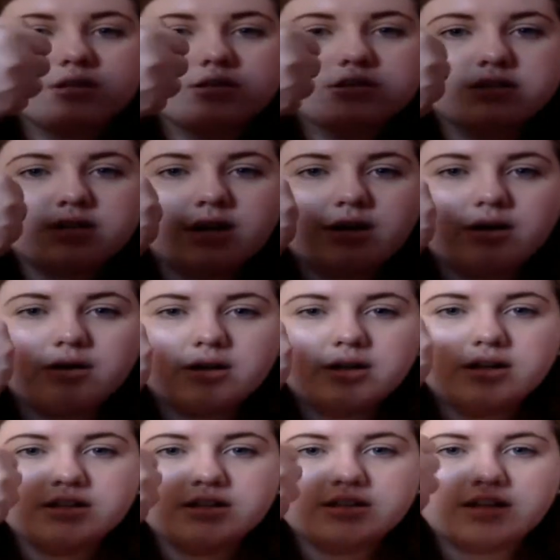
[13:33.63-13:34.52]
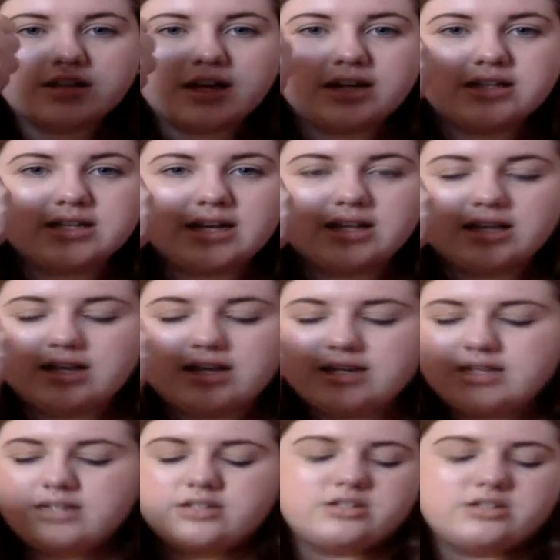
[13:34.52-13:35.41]
So it is nice. I
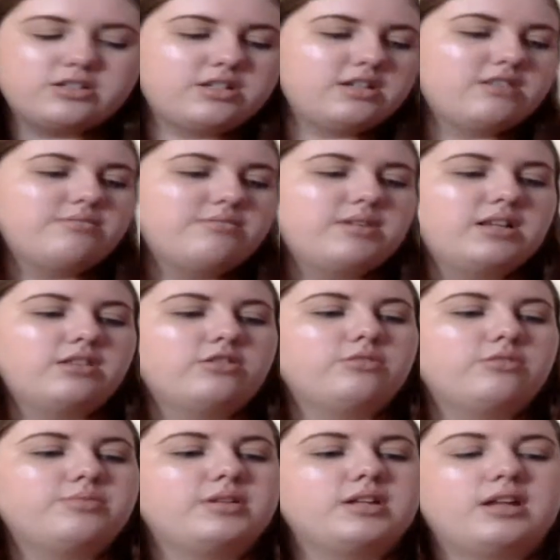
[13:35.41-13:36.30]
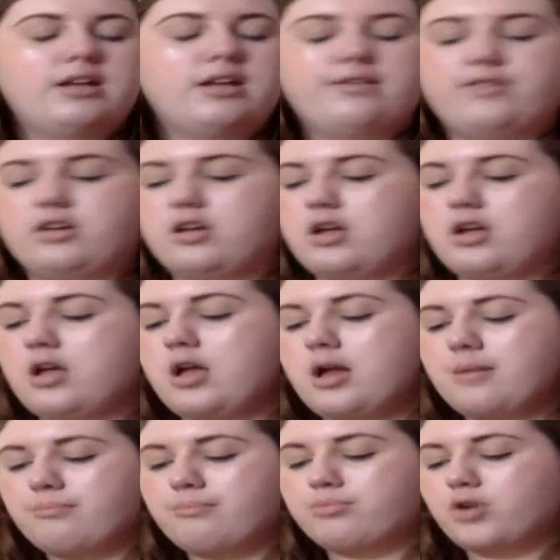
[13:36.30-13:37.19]
like it. It just gives me a little bit of a
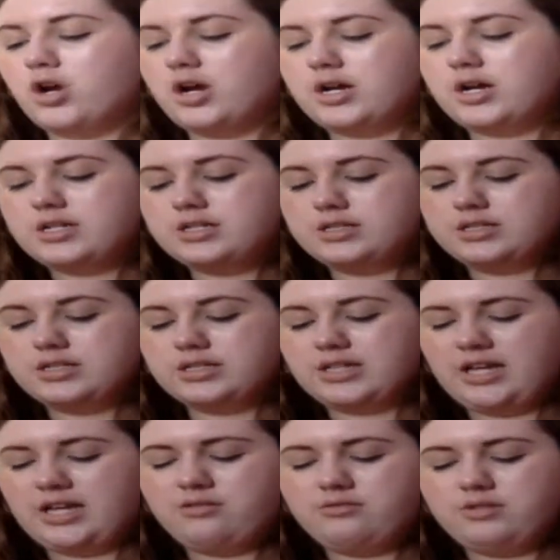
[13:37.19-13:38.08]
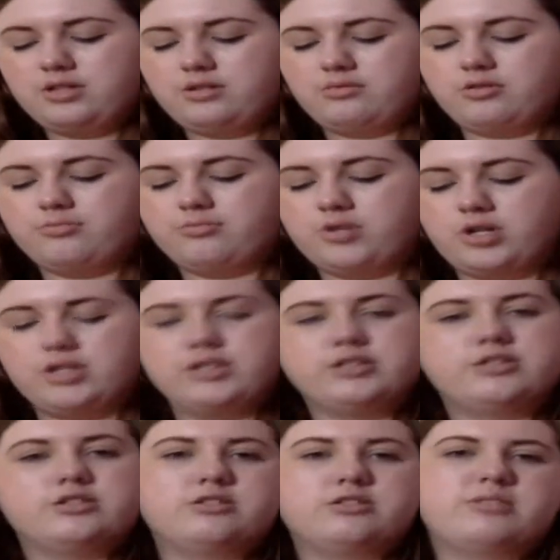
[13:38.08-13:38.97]
bronze, because I don't really wear
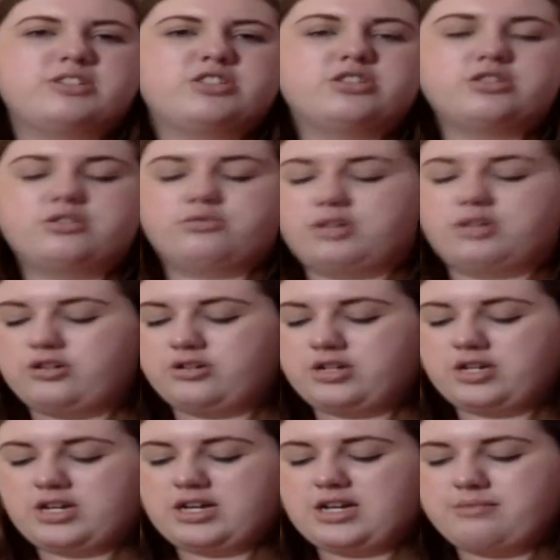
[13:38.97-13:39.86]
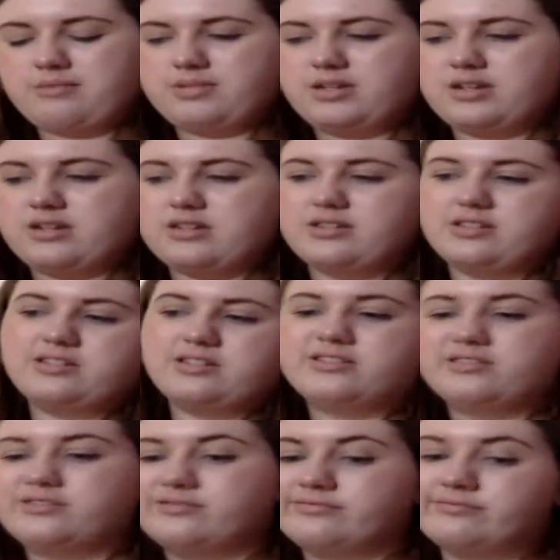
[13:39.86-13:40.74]
bronzer as much in the wintertime
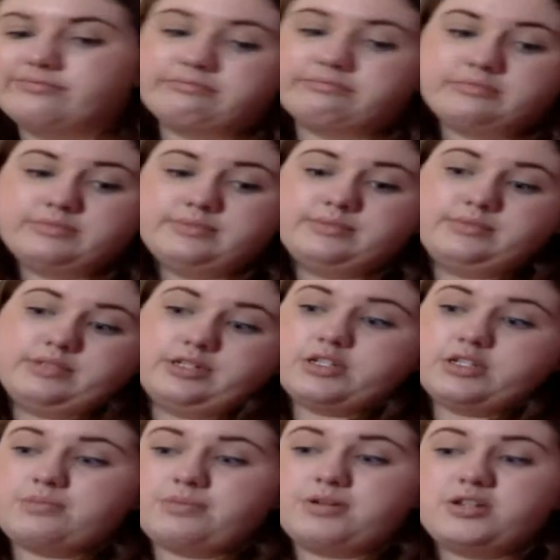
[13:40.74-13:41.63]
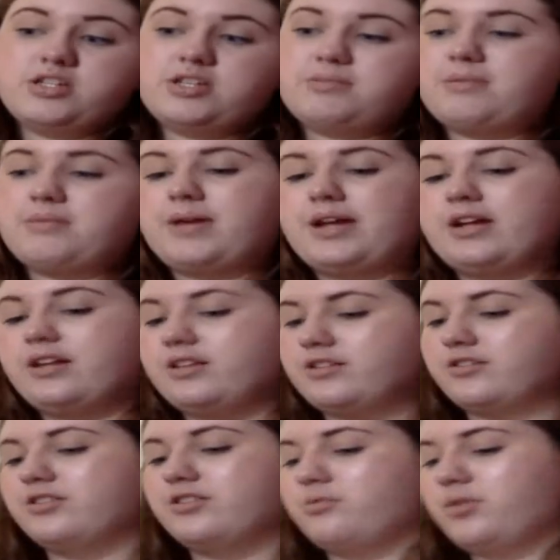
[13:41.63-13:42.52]
because it's supposed to be
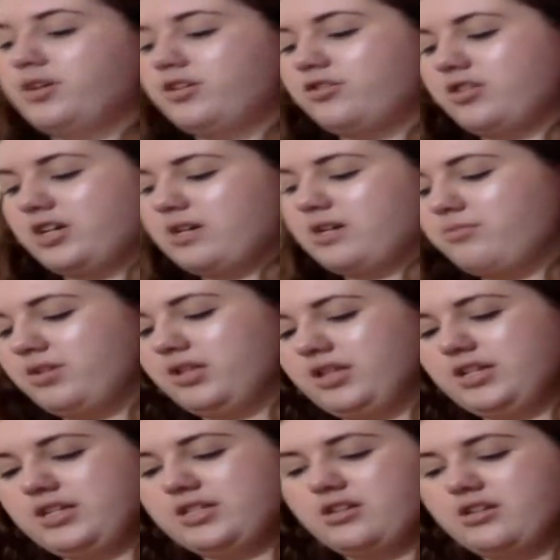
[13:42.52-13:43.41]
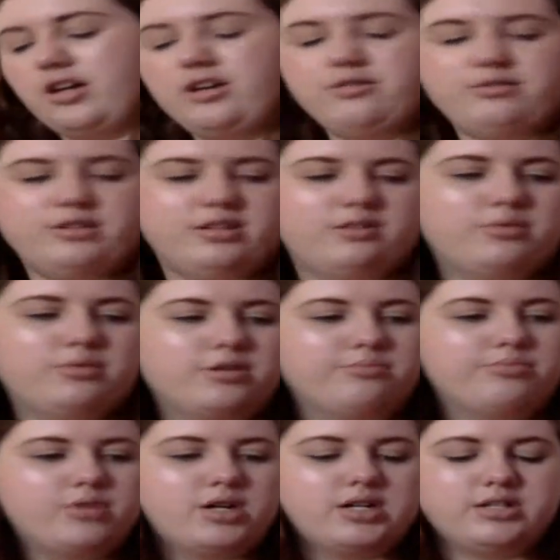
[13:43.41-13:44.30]
paler in the wintertime, really. So I don't really
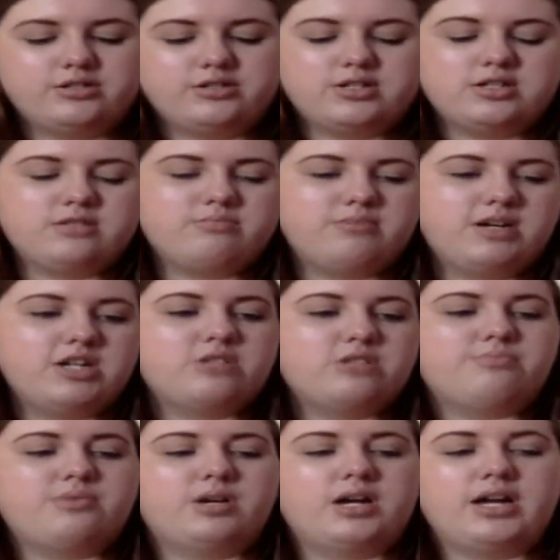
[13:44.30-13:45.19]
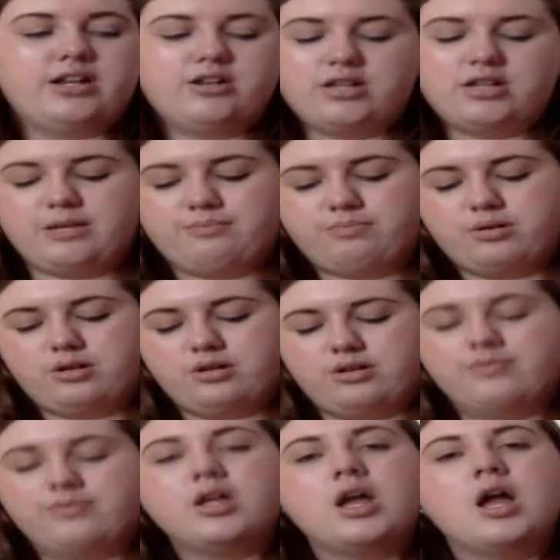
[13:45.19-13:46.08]
wear bronzer as much, but I do like
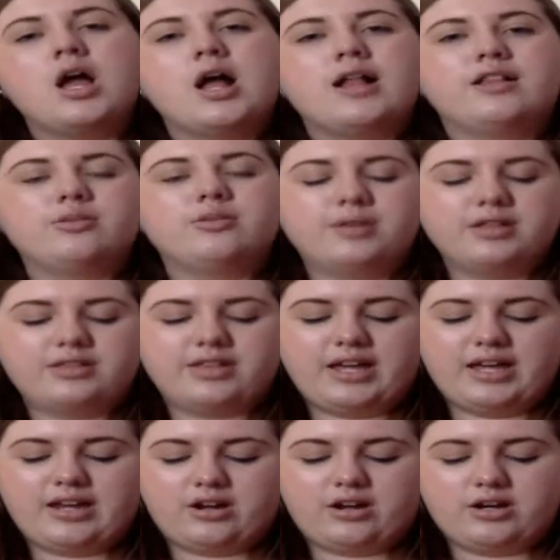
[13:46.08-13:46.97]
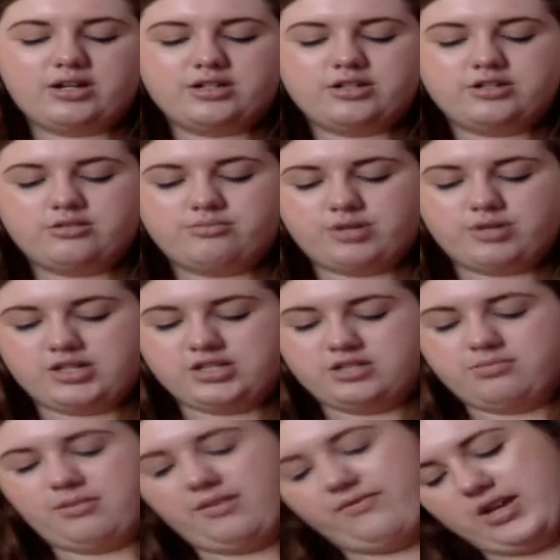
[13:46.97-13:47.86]
putting a little bit of that on to
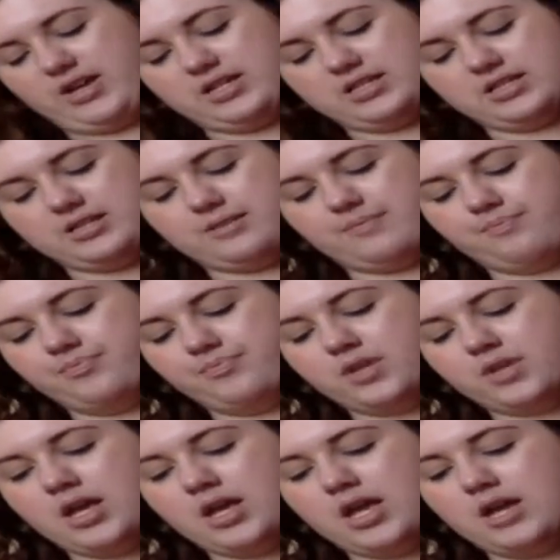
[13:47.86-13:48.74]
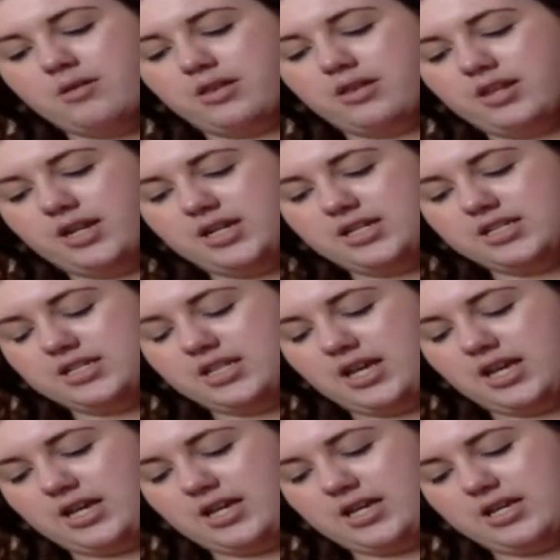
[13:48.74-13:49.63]
bronze my face. Anyway, the next
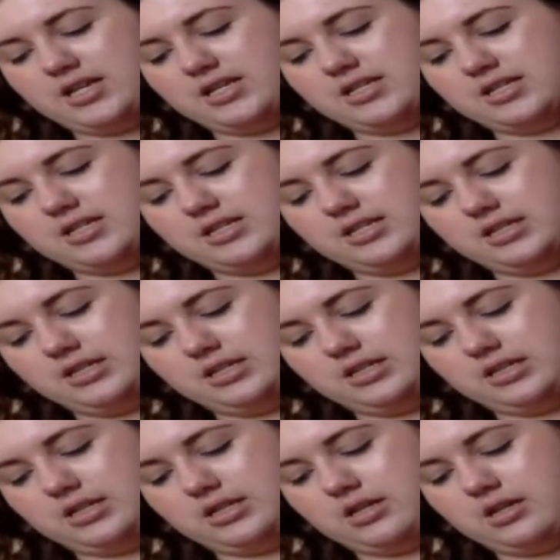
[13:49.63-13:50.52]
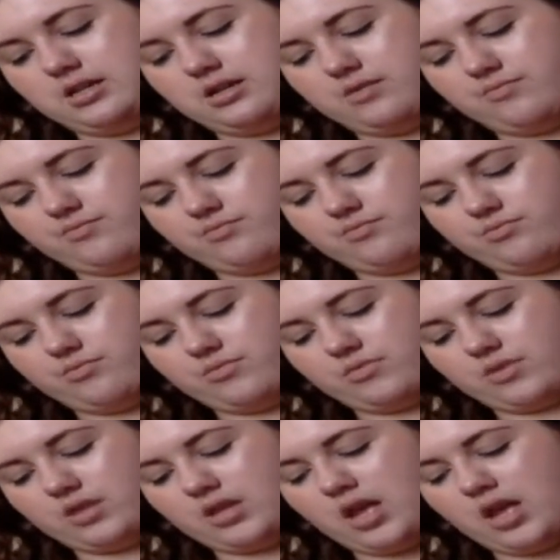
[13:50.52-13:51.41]
thing is,
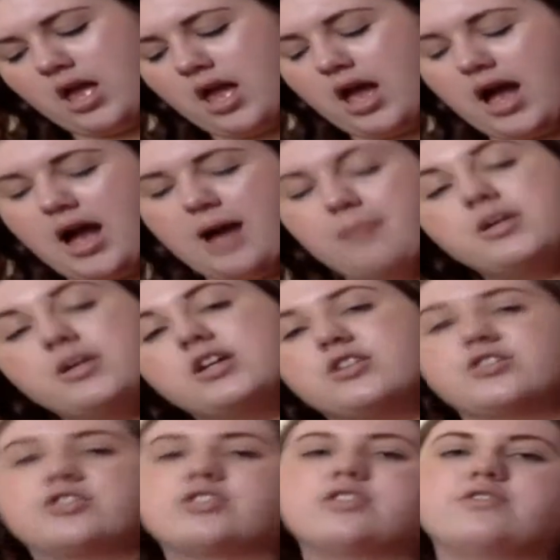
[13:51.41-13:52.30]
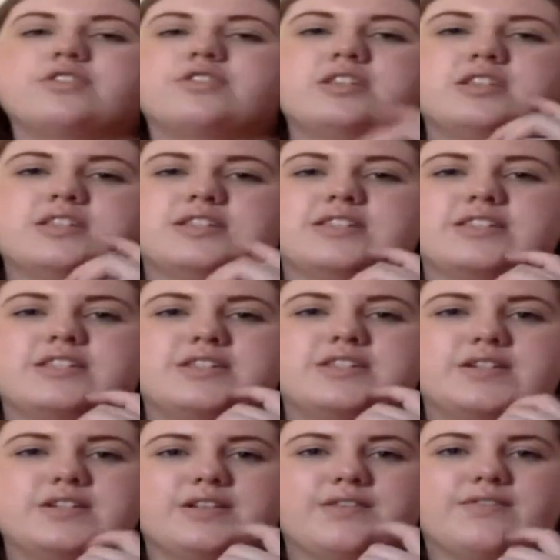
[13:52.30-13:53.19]
I'm not sure if this is
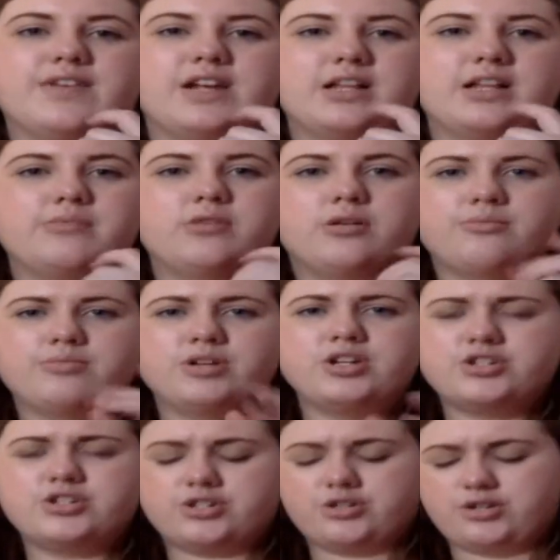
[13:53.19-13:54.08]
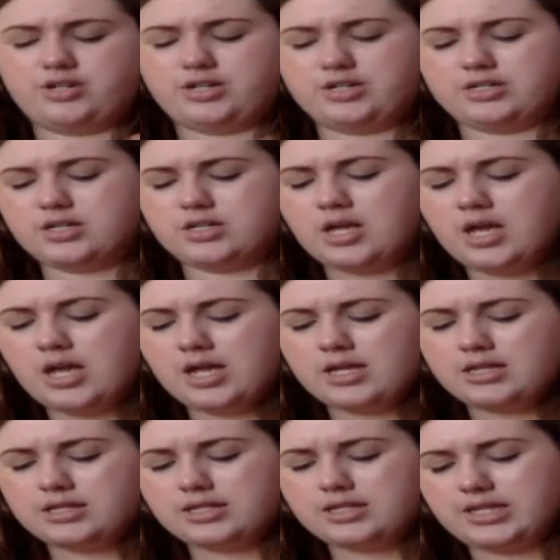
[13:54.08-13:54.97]
still available. I'm pretty sure it is.
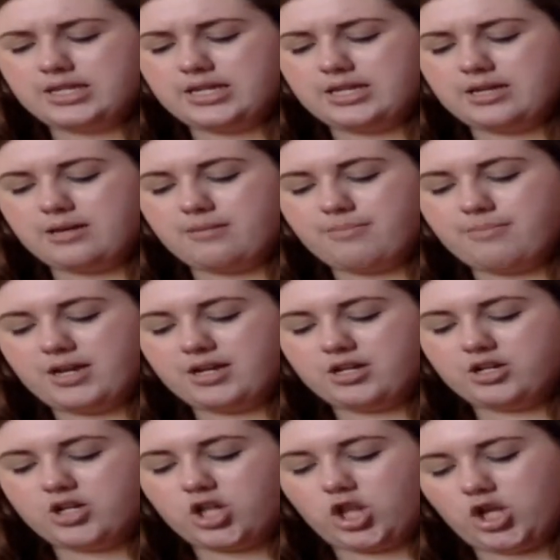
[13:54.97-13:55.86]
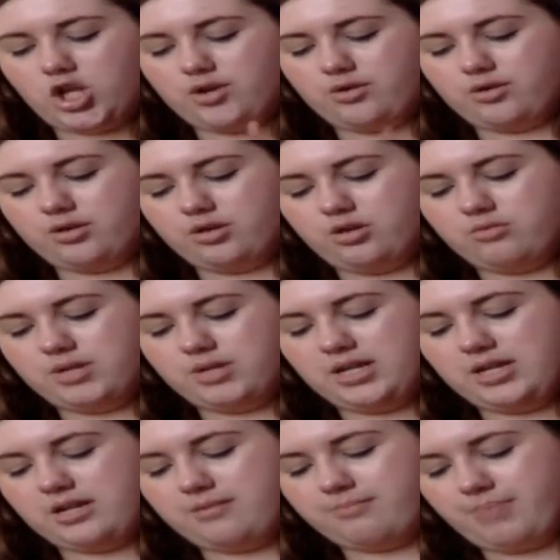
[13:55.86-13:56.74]
It's the Megaglo
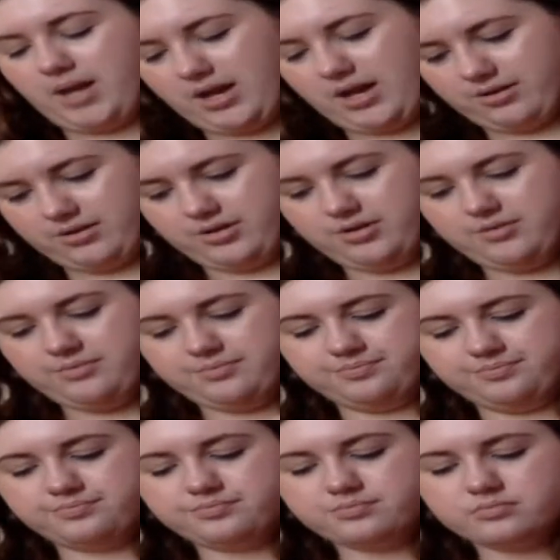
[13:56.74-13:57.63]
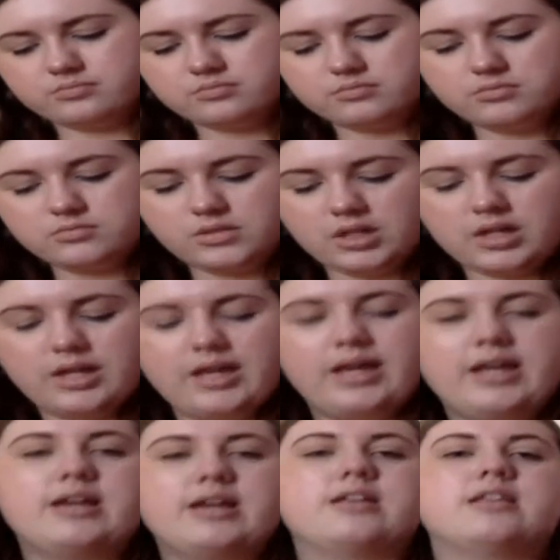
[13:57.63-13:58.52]
Illuminating Powder.
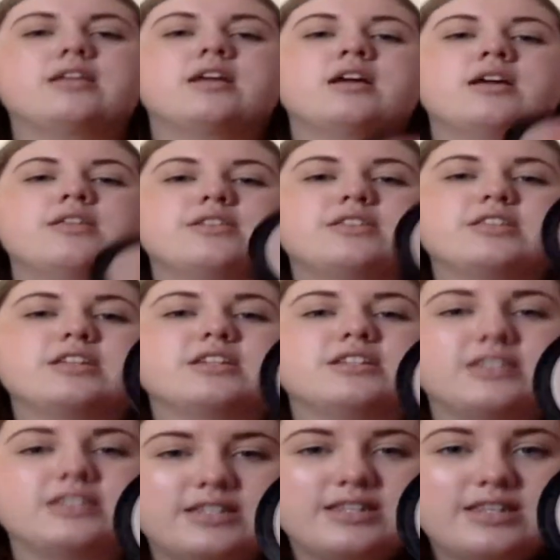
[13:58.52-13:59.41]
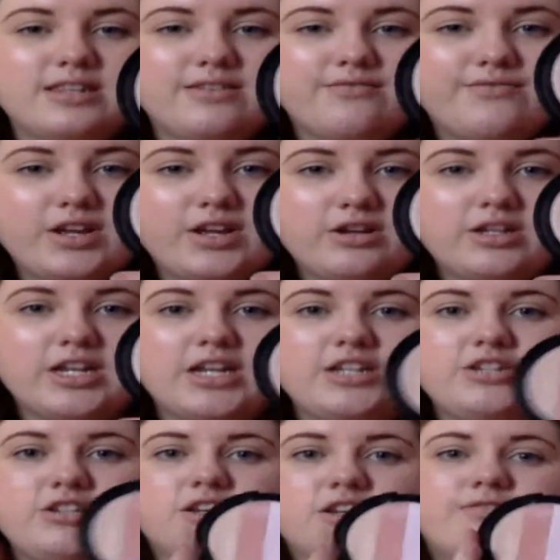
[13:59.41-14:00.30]
And this is very nice.